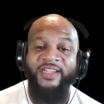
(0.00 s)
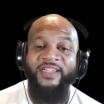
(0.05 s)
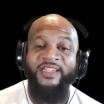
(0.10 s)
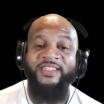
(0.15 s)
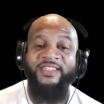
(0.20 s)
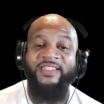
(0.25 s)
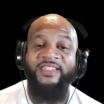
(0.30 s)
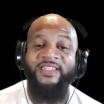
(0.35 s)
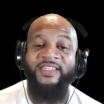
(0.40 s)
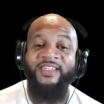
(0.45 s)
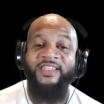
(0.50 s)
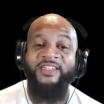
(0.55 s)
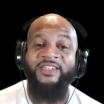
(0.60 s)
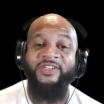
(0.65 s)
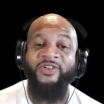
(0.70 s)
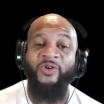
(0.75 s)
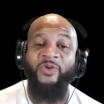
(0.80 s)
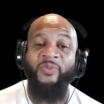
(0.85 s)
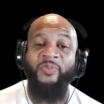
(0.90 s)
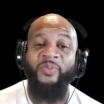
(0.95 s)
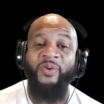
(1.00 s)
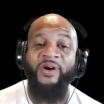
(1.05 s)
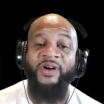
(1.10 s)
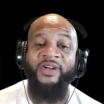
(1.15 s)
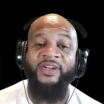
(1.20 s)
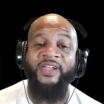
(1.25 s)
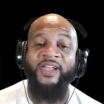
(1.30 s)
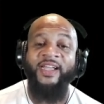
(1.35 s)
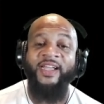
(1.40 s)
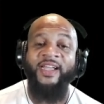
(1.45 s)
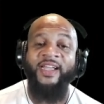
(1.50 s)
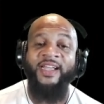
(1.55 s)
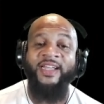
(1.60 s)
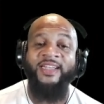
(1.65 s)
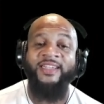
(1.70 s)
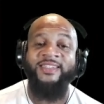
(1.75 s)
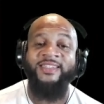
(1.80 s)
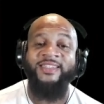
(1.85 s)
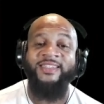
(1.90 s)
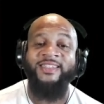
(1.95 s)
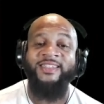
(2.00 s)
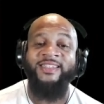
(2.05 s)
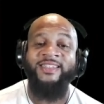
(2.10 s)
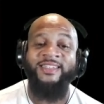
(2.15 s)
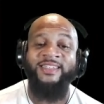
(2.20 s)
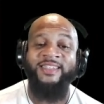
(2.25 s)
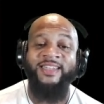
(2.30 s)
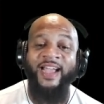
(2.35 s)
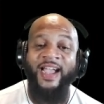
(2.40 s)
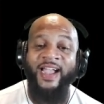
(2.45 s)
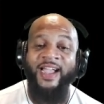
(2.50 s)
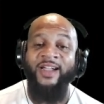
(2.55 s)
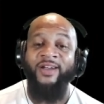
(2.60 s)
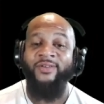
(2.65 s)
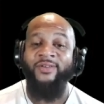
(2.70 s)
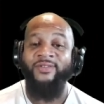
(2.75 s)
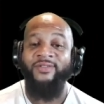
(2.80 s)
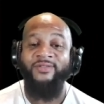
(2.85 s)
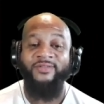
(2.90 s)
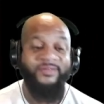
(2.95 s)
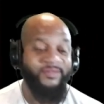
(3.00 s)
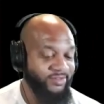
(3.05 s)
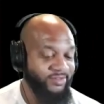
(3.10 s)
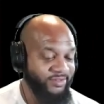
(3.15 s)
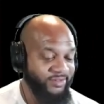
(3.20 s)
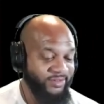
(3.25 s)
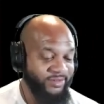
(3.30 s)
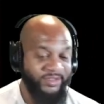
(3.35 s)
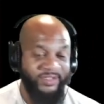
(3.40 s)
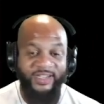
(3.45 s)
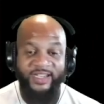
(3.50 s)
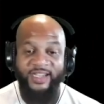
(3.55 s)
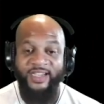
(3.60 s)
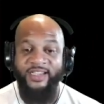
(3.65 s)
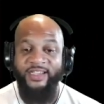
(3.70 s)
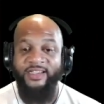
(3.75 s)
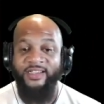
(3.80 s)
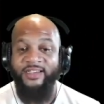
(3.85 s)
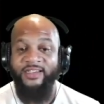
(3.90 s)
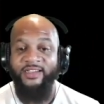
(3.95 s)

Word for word: Sit your punk ass down. Okay?